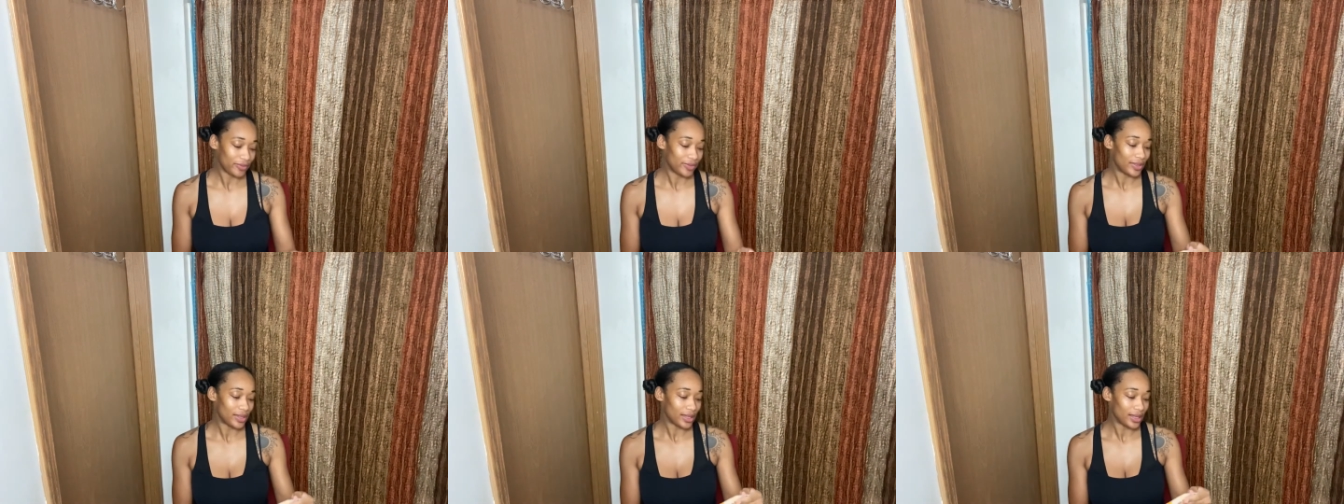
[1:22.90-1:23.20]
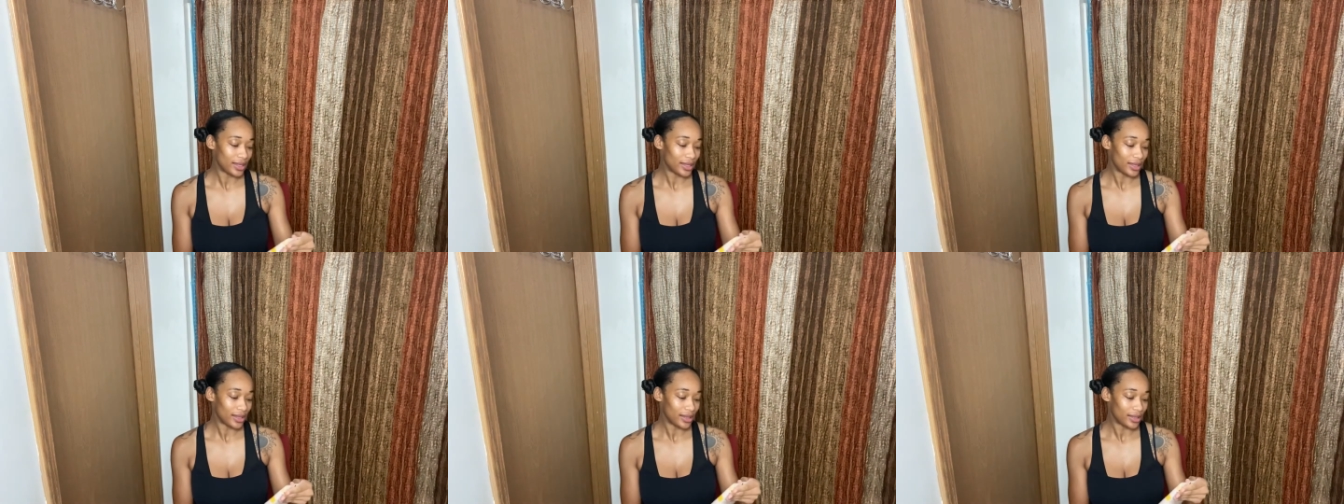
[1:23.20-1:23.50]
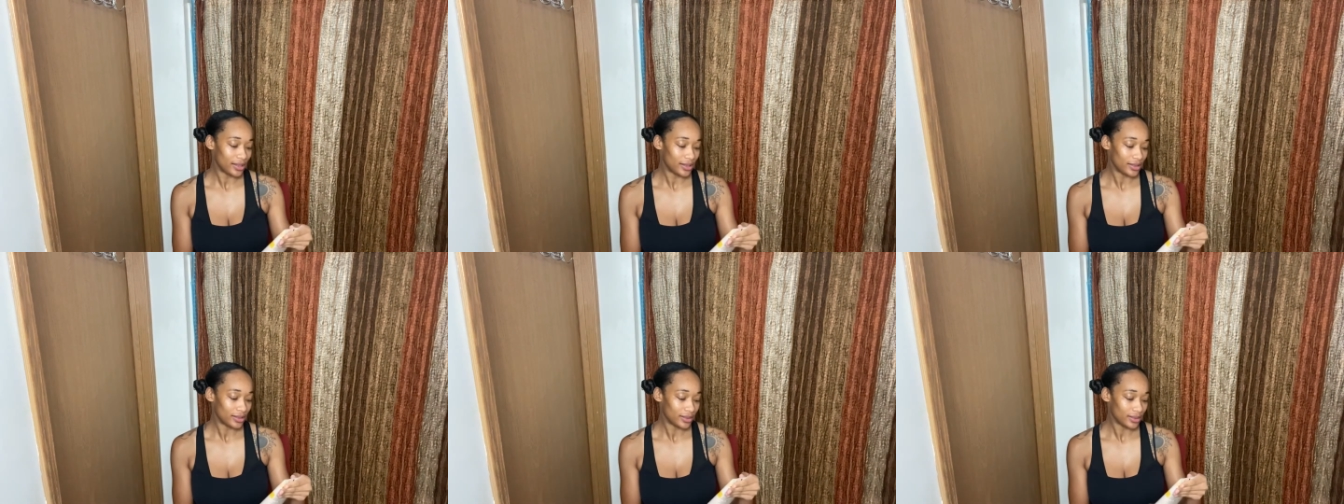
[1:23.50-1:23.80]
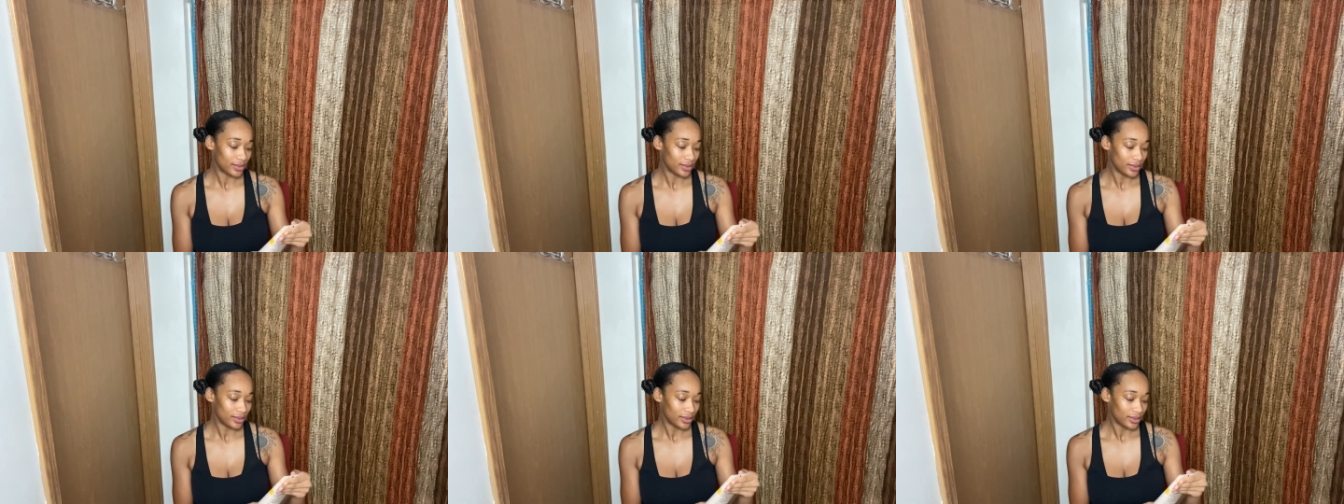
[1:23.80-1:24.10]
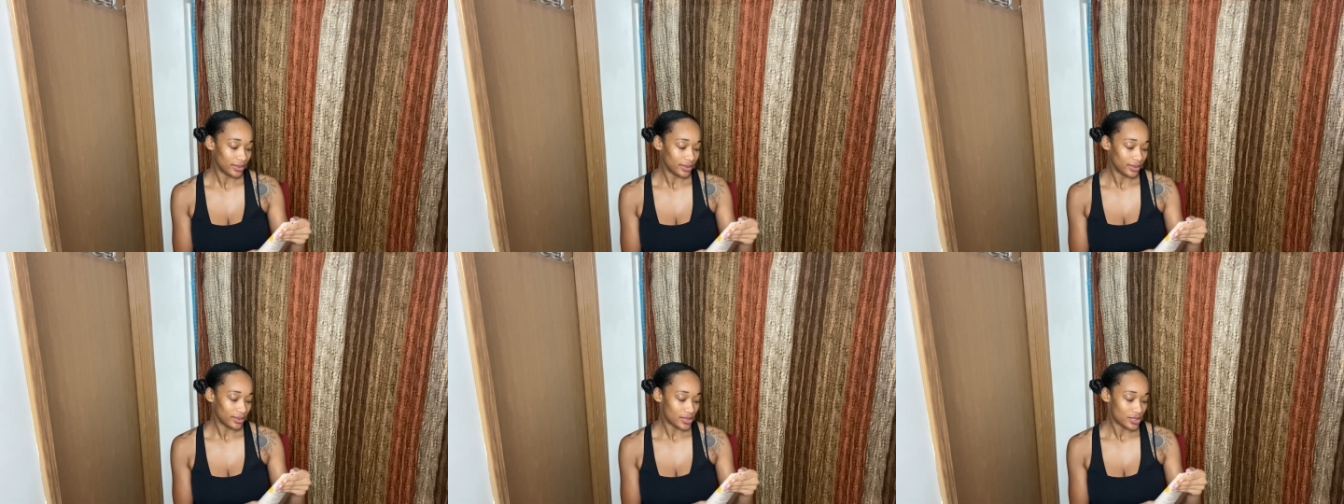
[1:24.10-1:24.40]
the
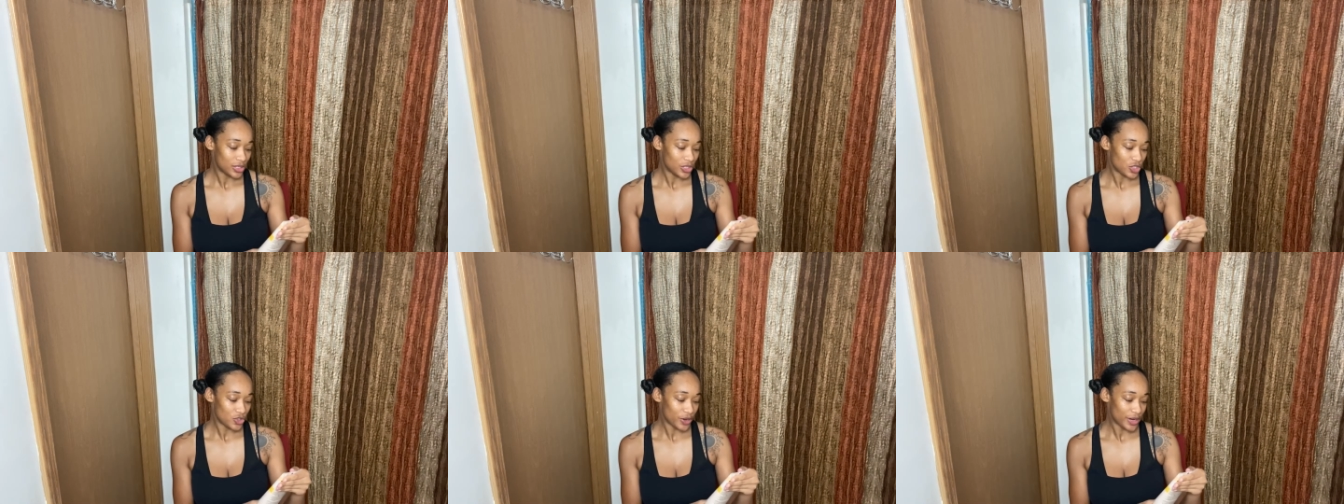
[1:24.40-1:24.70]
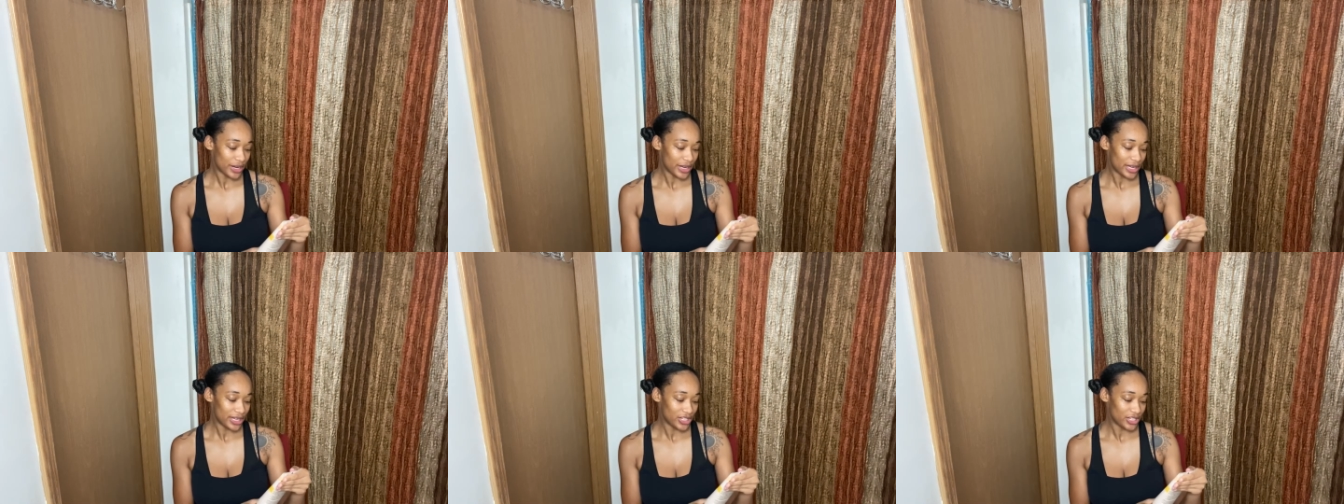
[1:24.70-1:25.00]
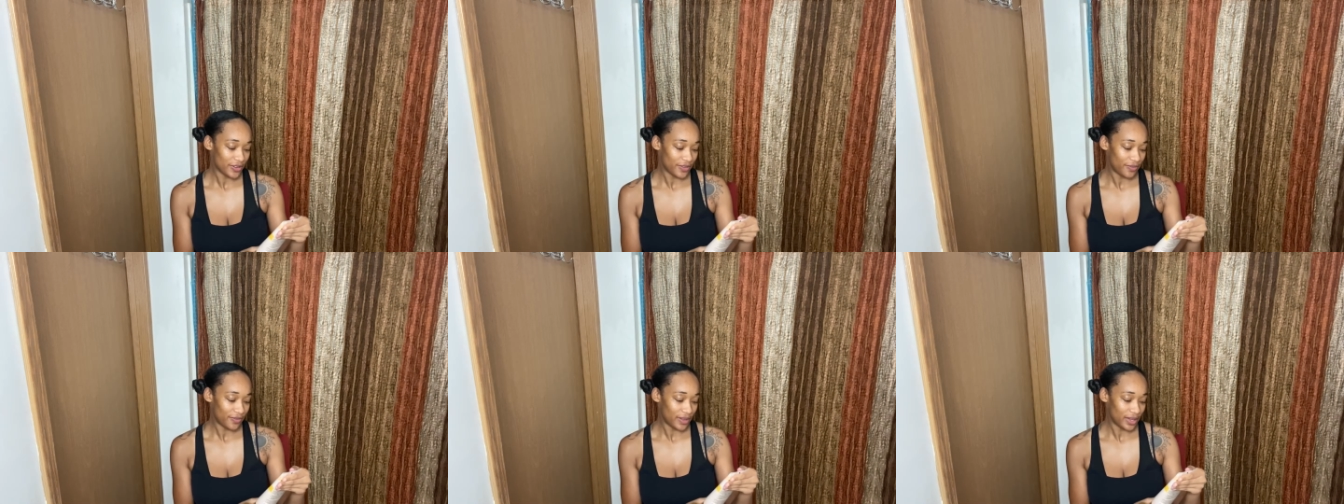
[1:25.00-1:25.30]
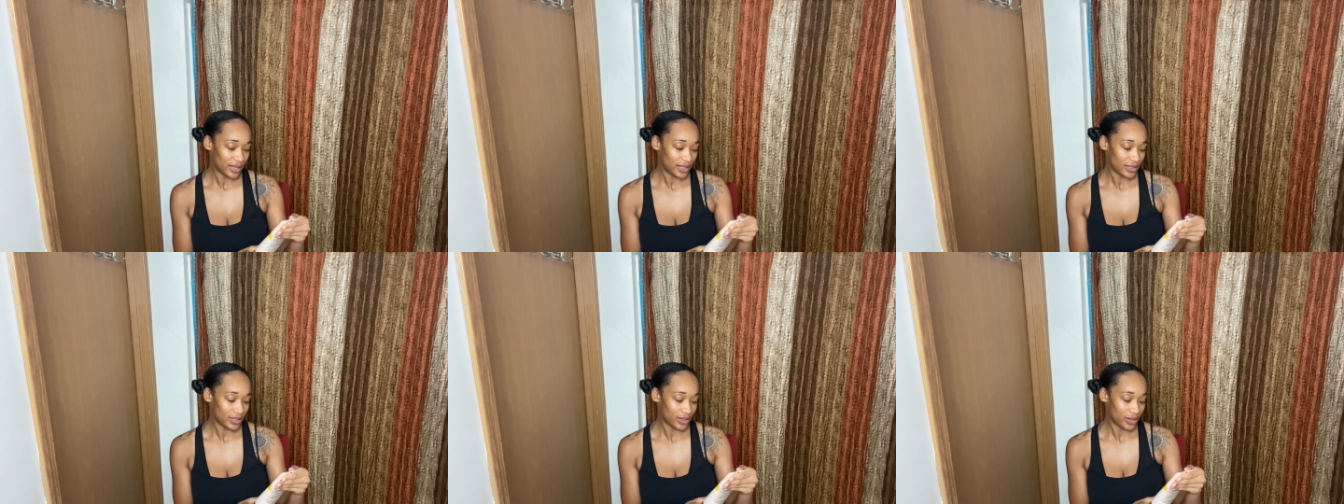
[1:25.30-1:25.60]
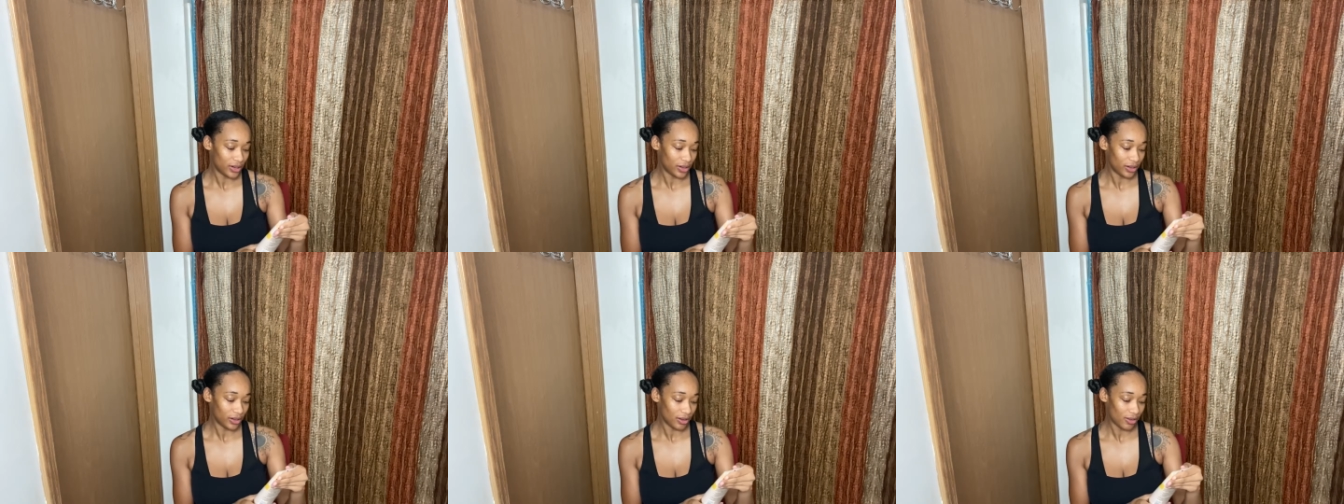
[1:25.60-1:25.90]
Shrinkage Defense
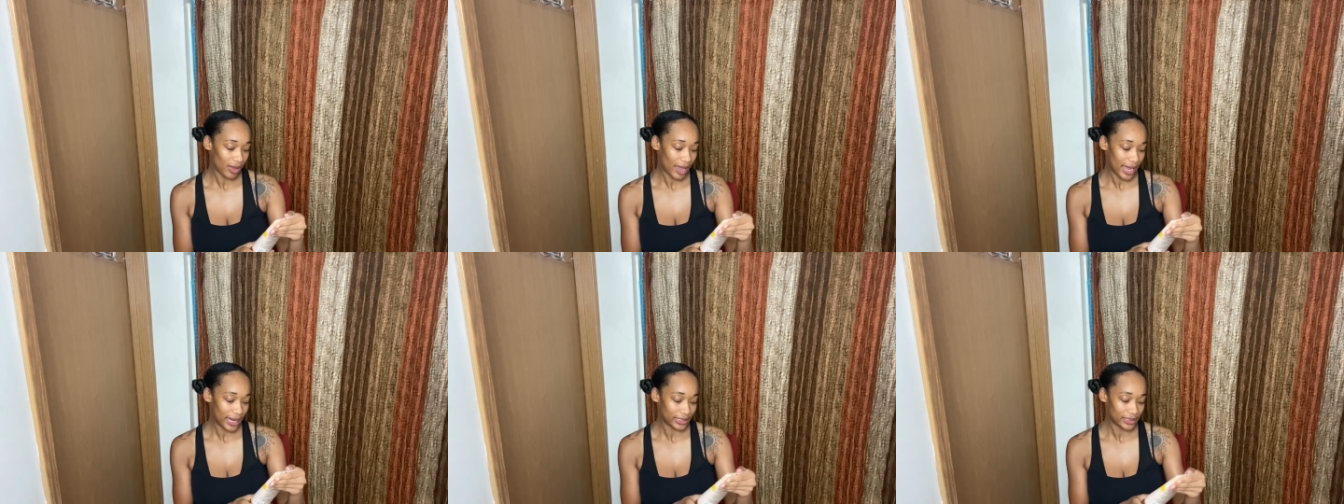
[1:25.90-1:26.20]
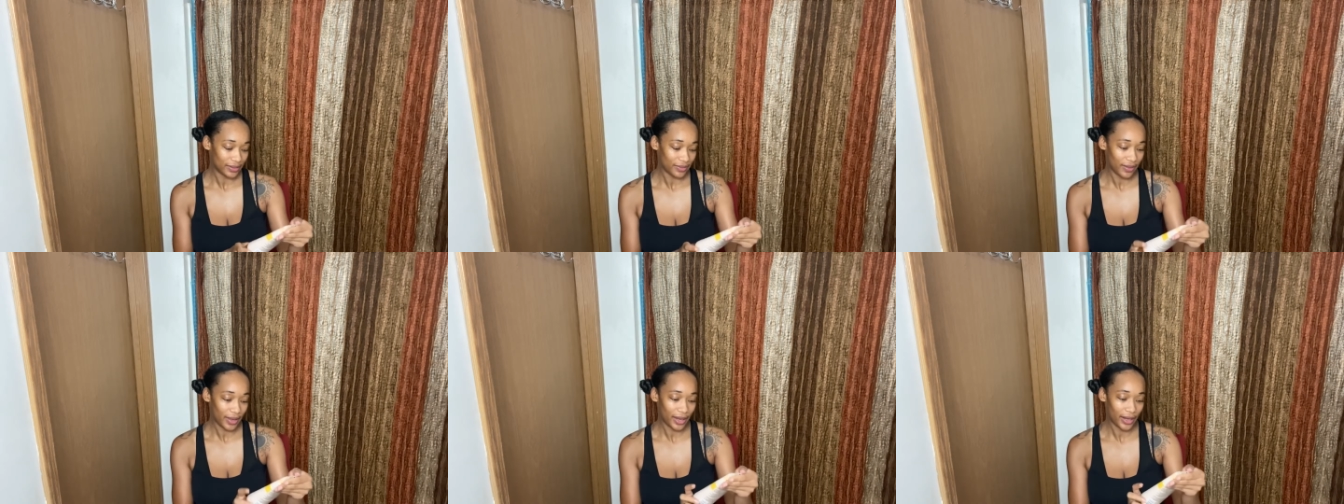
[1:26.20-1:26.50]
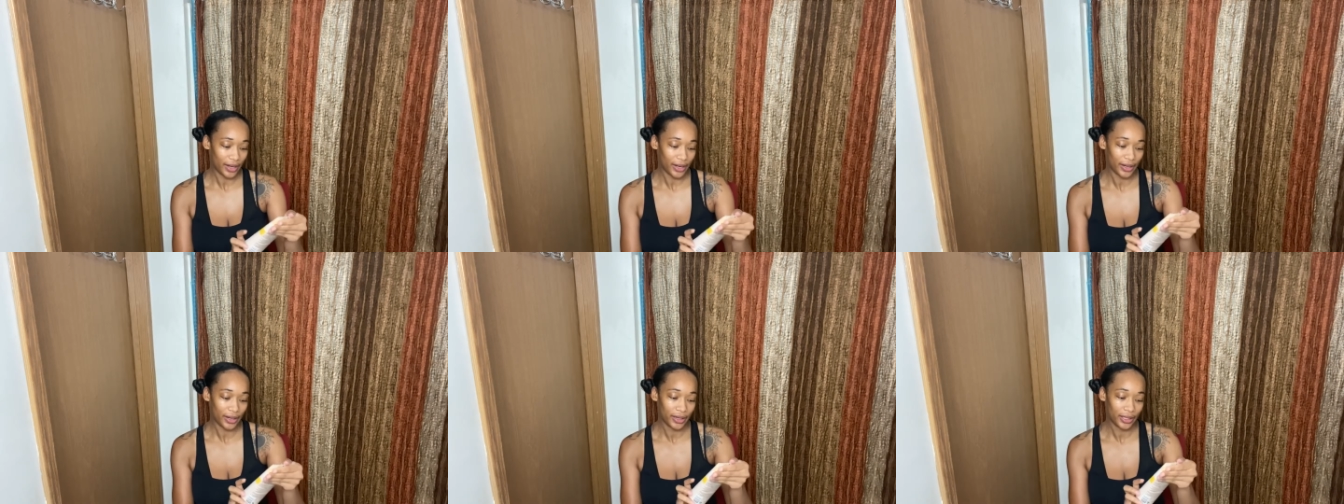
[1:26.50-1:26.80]
Curl Activator.